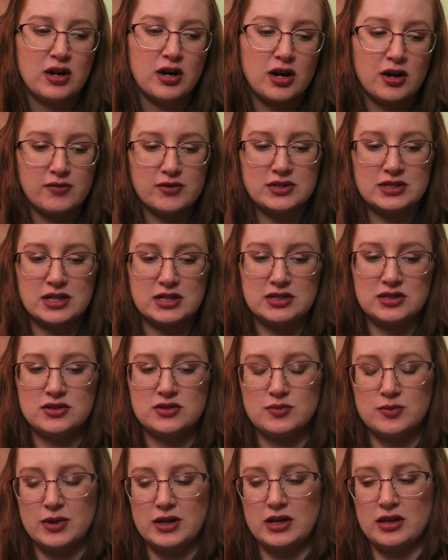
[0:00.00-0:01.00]

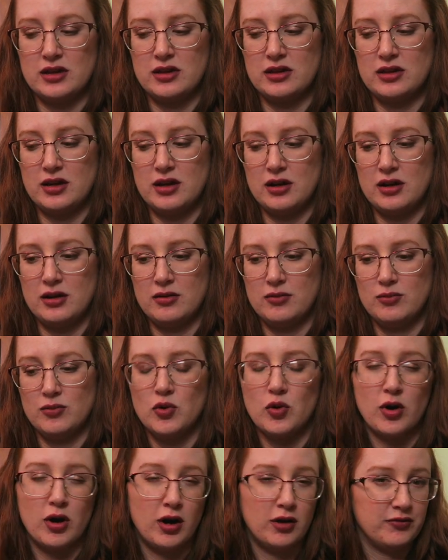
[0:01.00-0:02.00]
conversations with um,
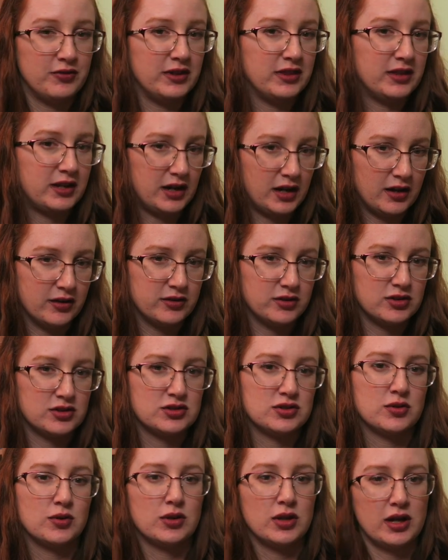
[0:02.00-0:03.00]
more often than
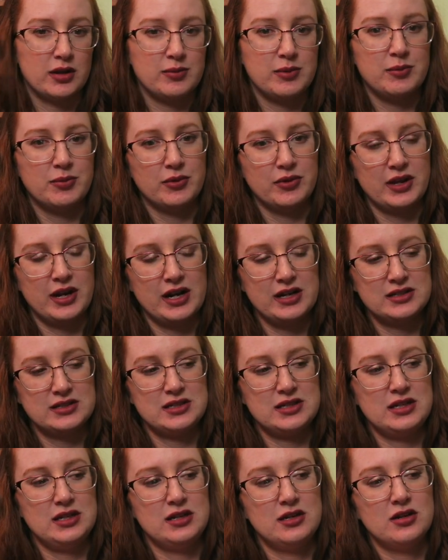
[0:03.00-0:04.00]
others. So a lot of people that I
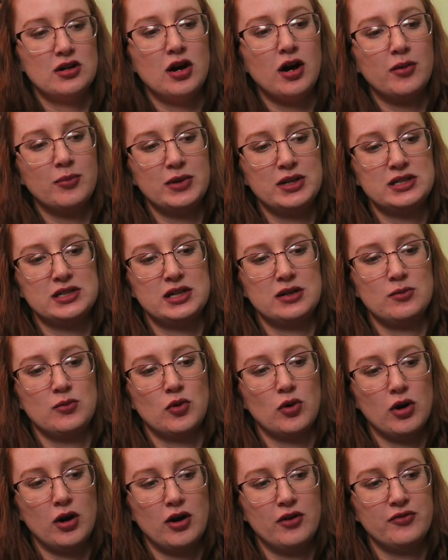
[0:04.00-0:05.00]
see commenting
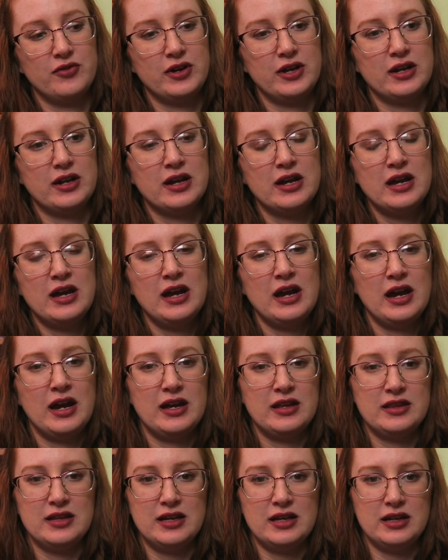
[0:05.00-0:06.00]
more often.
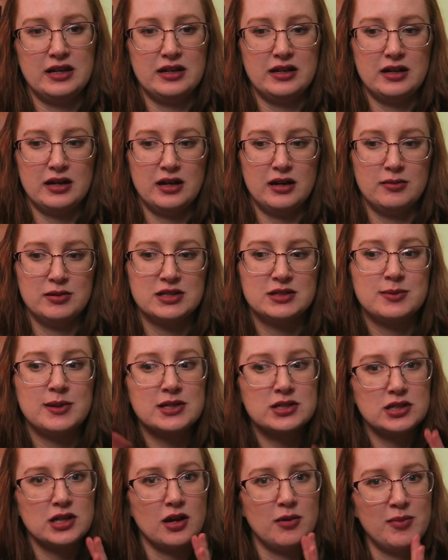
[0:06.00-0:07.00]
And then um,
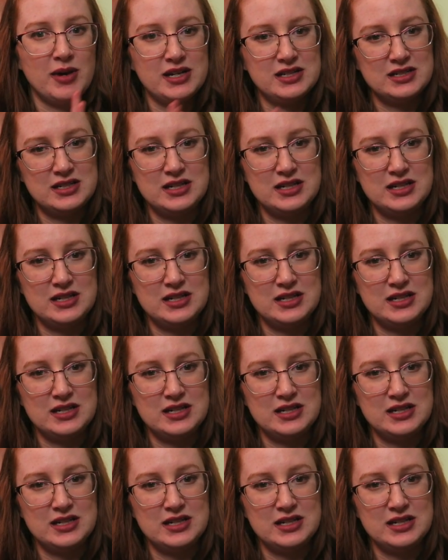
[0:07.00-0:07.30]
especially on my